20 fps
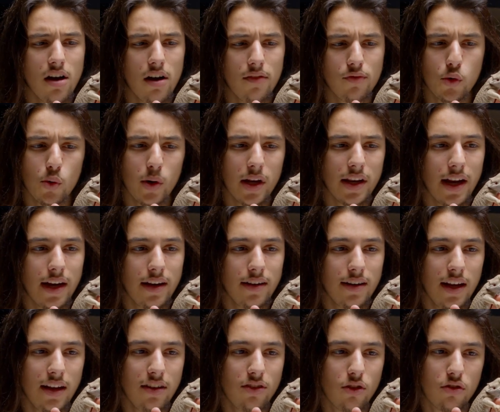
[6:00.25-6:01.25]
of
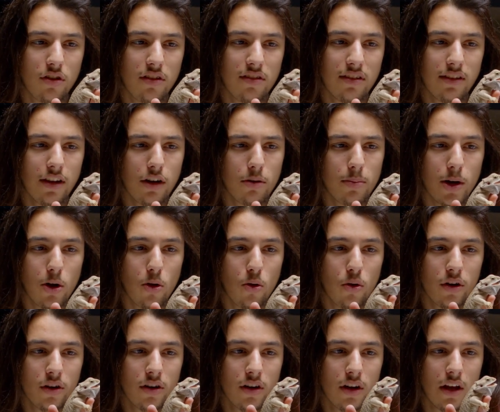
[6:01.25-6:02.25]
2019, so she's a little bit
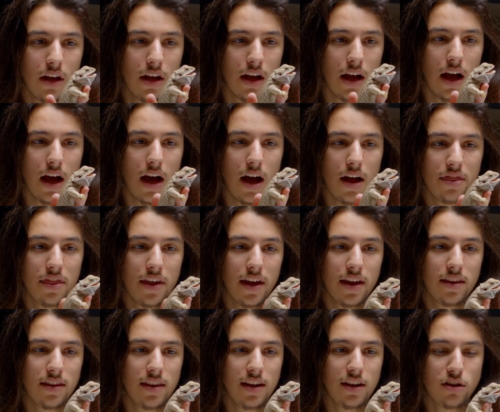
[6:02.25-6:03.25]
older
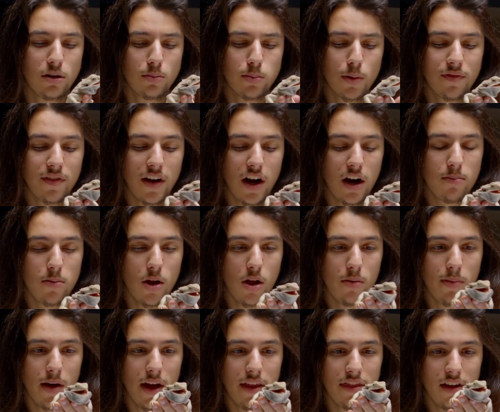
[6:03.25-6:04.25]
than the super fire ball
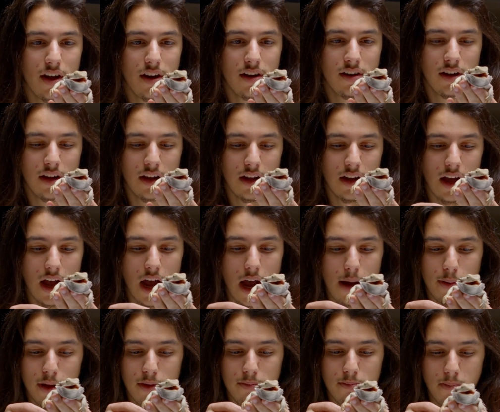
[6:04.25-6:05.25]
python,
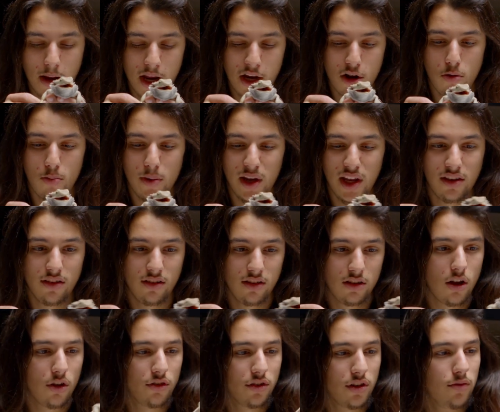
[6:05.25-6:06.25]
but by no means
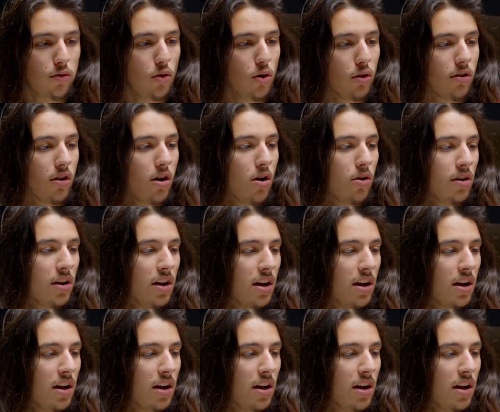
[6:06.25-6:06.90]
close to full grown.